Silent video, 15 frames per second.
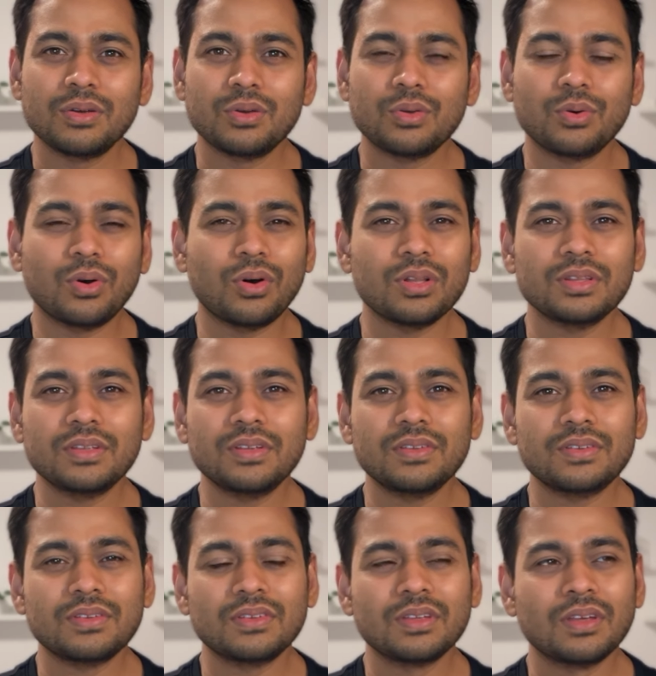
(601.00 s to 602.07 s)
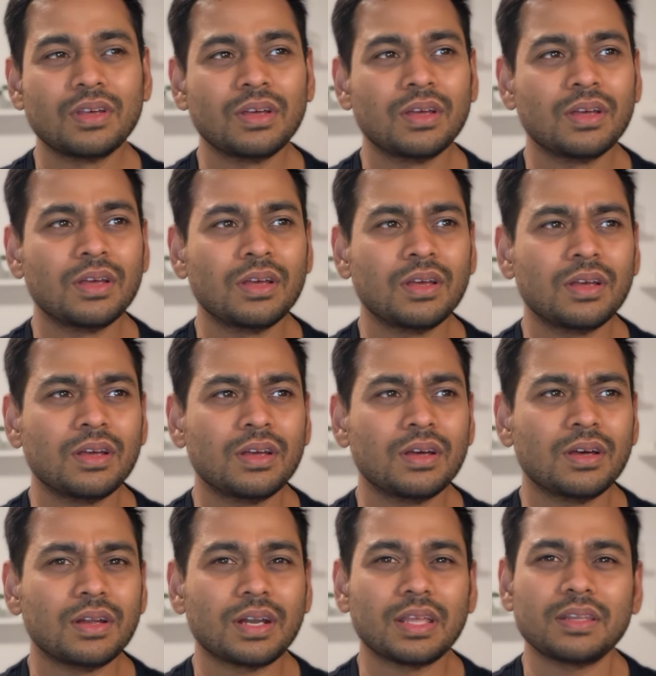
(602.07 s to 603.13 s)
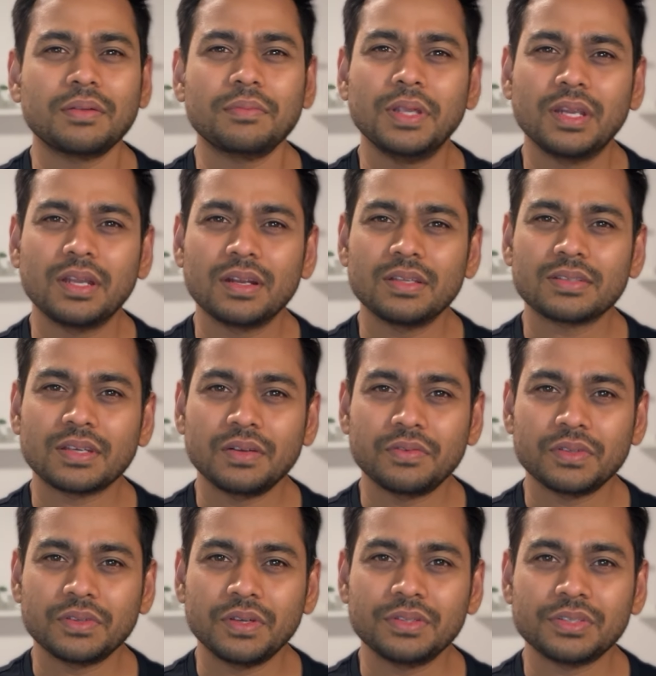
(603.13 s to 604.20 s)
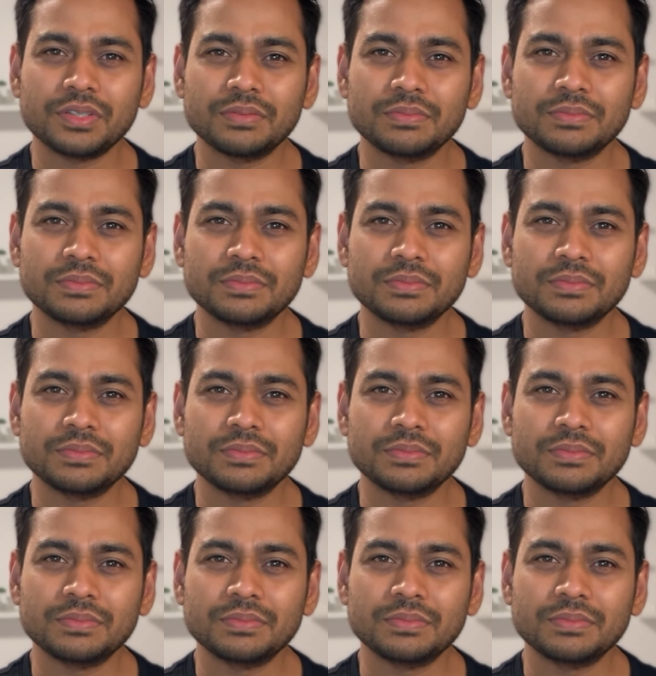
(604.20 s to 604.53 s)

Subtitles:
to all these rather meaningless conversation